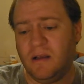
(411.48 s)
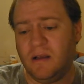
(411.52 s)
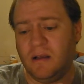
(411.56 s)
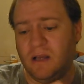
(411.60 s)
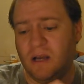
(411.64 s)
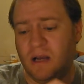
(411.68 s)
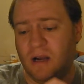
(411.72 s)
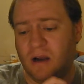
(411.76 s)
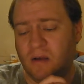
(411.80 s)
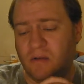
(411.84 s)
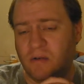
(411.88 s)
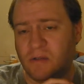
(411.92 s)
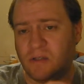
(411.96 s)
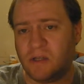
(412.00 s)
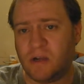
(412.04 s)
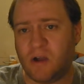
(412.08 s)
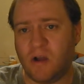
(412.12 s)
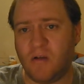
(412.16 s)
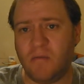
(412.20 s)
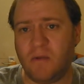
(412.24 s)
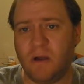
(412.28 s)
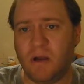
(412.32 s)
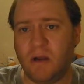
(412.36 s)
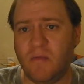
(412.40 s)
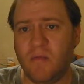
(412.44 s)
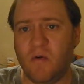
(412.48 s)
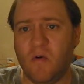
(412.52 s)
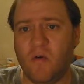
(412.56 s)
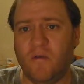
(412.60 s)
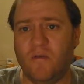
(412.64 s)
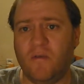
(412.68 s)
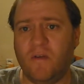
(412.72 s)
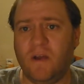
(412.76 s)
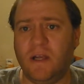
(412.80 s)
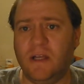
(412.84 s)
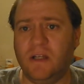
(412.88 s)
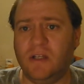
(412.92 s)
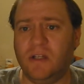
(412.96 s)
You know, so many more
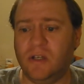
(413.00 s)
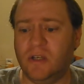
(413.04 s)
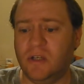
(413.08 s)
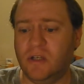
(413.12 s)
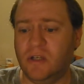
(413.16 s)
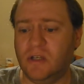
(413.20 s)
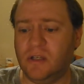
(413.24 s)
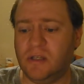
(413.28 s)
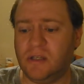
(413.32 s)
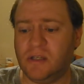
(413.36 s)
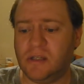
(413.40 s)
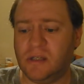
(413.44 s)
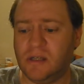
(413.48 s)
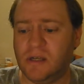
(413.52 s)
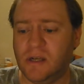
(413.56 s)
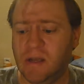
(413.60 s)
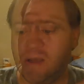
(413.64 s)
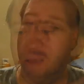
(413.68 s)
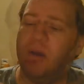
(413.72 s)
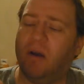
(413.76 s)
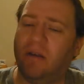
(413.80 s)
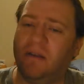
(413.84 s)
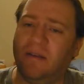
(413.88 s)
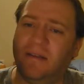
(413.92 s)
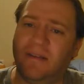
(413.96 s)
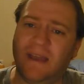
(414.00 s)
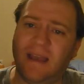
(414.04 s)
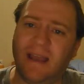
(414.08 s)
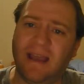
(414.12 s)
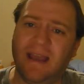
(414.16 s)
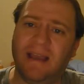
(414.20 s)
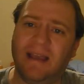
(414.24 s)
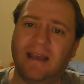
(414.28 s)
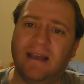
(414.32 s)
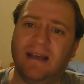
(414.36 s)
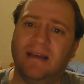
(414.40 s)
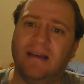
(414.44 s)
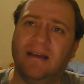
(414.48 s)
features. I
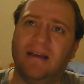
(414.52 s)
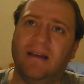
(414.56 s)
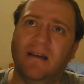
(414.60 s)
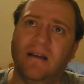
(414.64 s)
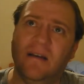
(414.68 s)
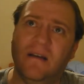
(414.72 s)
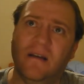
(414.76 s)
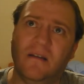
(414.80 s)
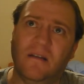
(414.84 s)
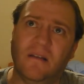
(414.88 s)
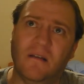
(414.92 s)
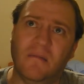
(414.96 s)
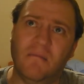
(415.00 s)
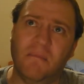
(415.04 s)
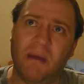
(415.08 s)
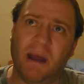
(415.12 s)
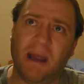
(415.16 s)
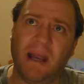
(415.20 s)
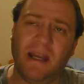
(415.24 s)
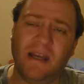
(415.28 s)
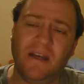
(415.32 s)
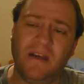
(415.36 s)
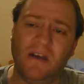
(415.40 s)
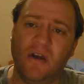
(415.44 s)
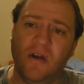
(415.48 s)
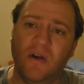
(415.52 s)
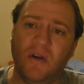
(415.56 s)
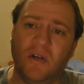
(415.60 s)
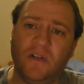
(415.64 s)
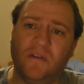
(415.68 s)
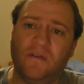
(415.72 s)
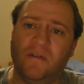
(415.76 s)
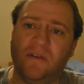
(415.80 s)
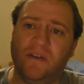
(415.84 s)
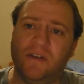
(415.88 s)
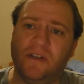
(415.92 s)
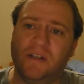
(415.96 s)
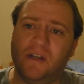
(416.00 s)
think the main use
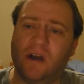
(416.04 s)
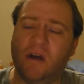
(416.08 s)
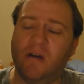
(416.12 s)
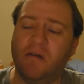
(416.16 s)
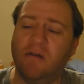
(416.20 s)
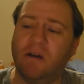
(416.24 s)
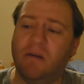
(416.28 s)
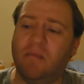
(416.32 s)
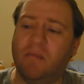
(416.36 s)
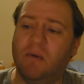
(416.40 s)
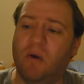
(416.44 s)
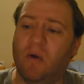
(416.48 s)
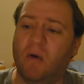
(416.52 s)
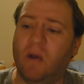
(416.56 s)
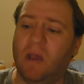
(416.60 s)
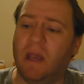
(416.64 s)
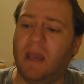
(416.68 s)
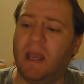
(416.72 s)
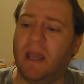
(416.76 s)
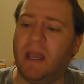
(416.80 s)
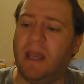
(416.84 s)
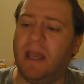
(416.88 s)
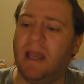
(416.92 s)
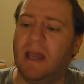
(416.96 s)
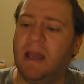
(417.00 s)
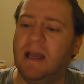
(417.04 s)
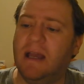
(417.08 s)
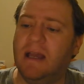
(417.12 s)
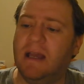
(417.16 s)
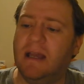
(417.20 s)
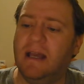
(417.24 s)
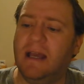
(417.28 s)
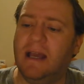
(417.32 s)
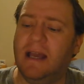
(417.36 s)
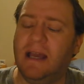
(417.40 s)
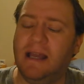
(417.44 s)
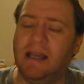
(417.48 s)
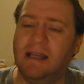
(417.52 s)
for the Sony Bloggie
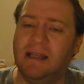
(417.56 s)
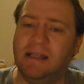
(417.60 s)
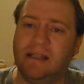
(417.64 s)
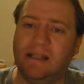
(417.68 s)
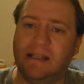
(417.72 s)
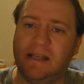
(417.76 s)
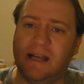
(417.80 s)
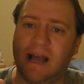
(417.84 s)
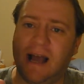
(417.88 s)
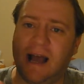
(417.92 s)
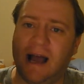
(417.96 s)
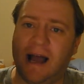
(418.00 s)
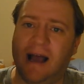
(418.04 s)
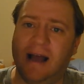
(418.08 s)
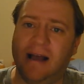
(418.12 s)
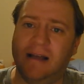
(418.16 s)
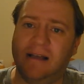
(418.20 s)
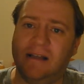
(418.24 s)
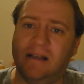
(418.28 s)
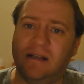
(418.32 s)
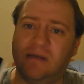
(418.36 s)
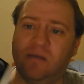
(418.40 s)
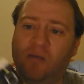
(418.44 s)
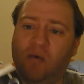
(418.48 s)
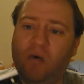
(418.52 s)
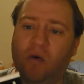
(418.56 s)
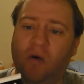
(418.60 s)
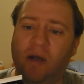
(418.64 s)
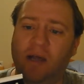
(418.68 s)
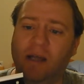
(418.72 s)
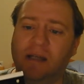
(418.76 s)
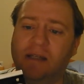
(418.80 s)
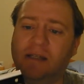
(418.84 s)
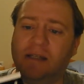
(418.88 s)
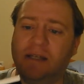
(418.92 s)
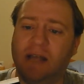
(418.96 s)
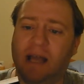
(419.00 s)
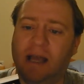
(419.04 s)
is as what
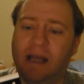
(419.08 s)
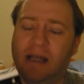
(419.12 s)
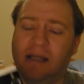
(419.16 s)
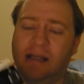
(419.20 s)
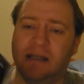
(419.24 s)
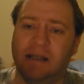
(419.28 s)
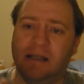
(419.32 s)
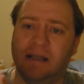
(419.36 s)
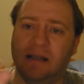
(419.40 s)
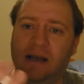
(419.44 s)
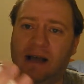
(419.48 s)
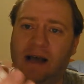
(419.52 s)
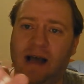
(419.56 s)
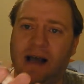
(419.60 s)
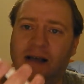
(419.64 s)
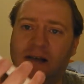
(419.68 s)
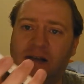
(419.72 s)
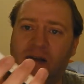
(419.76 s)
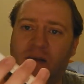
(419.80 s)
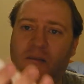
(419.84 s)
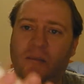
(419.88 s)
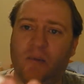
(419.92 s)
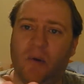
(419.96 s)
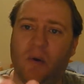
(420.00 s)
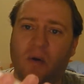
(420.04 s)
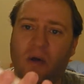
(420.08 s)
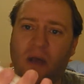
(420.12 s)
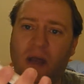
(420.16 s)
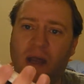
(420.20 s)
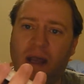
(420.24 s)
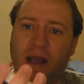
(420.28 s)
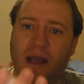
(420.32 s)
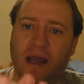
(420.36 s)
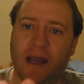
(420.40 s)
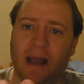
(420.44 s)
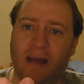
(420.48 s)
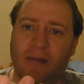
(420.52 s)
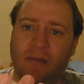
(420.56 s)
it says, as a
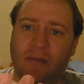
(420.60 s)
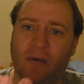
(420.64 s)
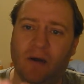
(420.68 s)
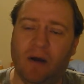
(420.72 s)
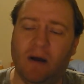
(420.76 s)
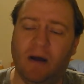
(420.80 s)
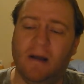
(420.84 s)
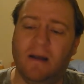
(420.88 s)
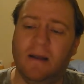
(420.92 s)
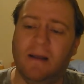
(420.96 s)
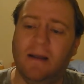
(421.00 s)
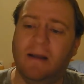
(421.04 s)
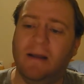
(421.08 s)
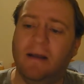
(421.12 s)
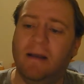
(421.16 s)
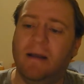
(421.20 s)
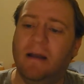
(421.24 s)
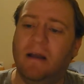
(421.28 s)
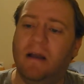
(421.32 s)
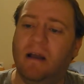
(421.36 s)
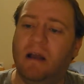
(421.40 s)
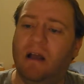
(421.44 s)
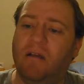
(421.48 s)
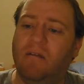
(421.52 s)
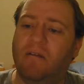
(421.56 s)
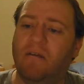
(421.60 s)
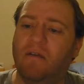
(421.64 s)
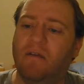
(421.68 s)
blogging camera. If